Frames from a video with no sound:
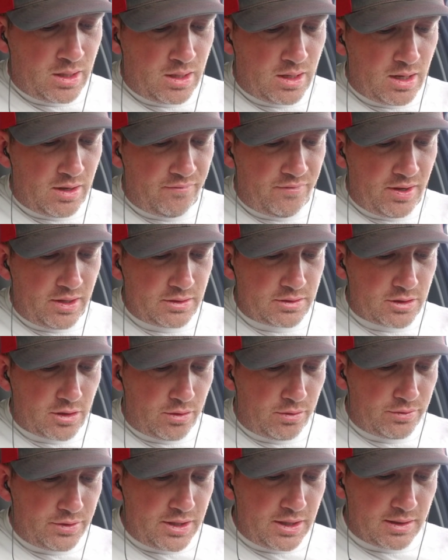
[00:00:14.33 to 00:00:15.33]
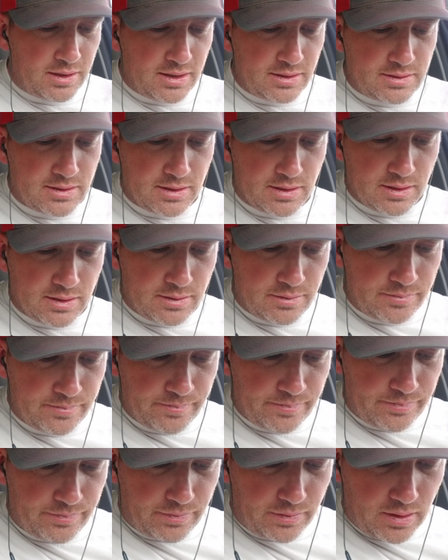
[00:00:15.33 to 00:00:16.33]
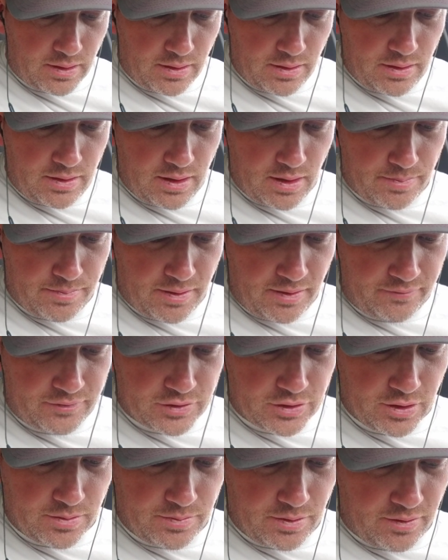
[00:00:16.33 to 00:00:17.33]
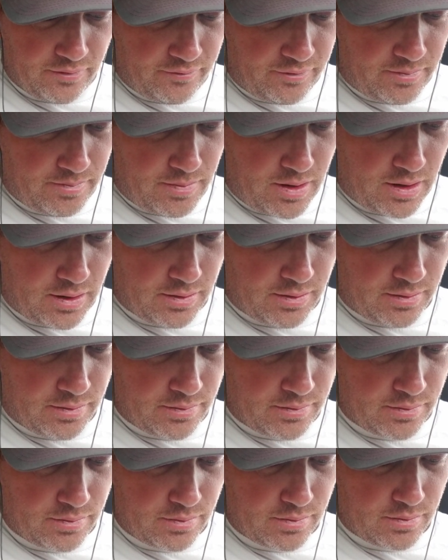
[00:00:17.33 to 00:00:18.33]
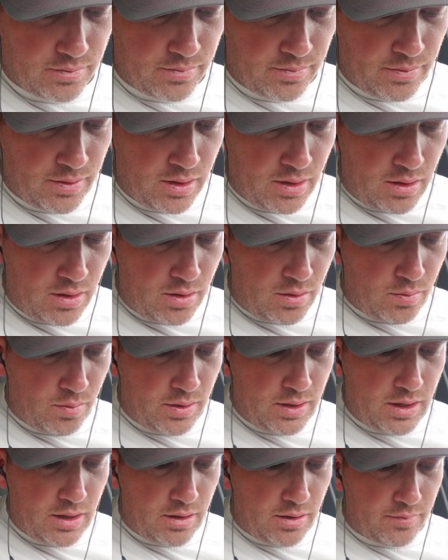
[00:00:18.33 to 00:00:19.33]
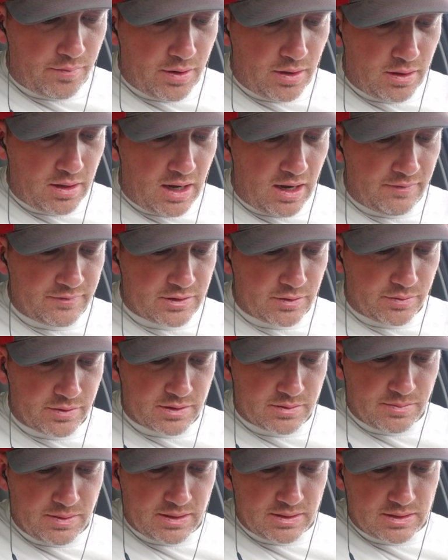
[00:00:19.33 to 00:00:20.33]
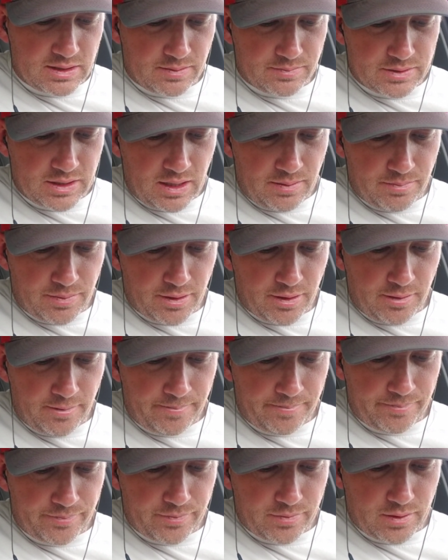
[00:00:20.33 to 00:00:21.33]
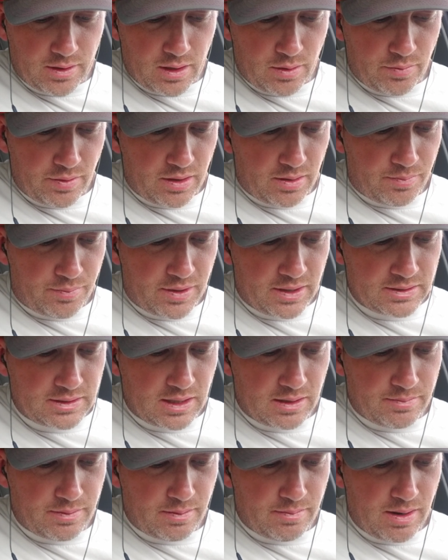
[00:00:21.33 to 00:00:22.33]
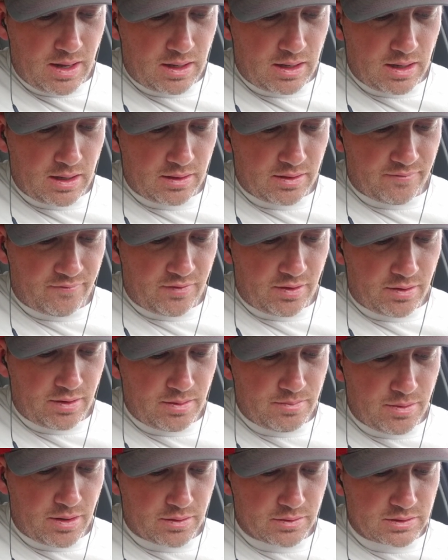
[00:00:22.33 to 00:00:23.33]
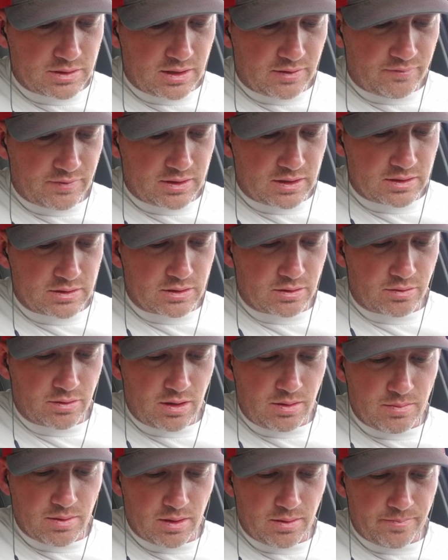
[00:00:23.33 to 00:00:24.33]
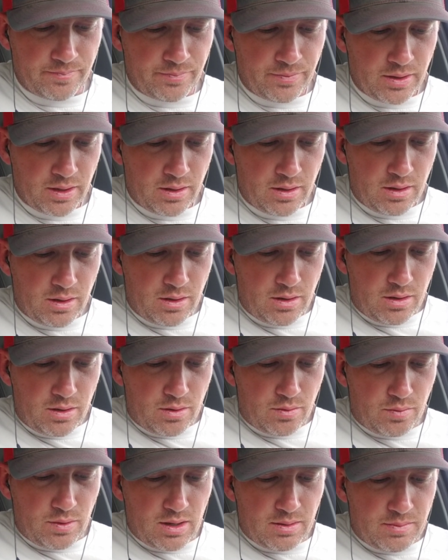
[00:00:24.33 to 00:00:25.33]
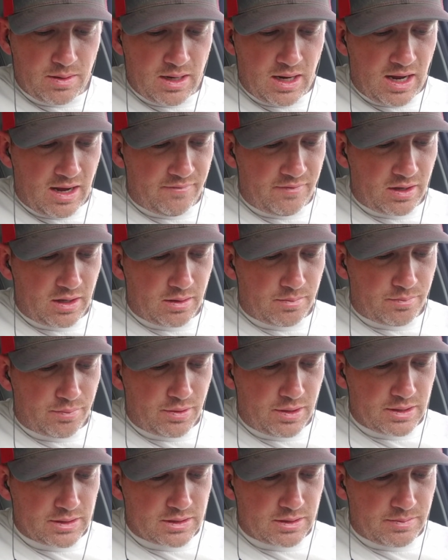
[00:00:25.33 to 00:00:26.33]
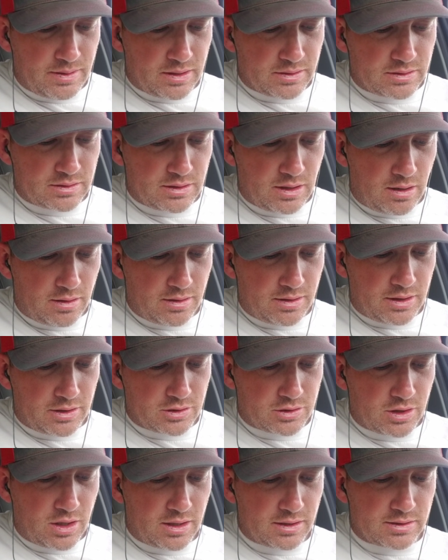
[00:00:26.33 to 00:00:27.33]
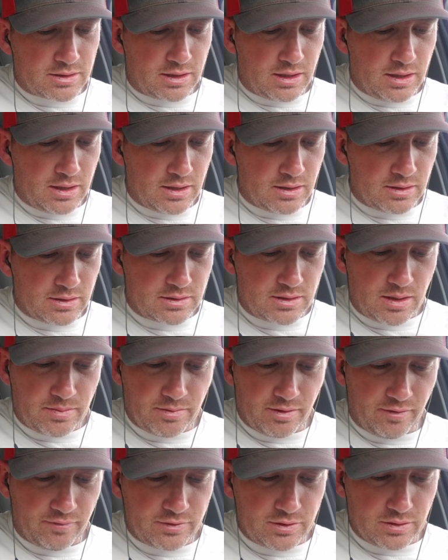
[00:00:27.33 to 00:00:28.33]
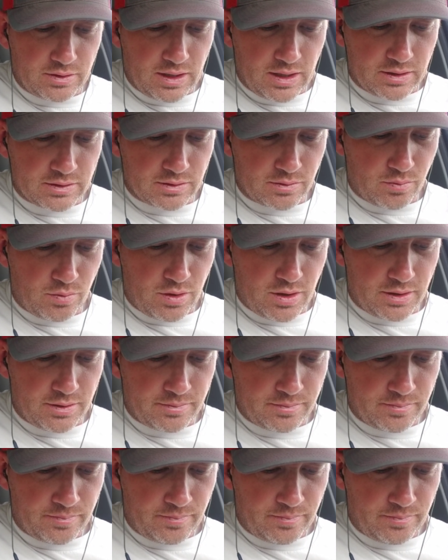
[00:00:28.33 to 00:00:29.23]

Events only elicited the above tribute from Martin, when in our real lives it was mid-September, and when the press had been making the very most of a disagreement we had been having in print about Stalin and Trotsky in the summer of 2001.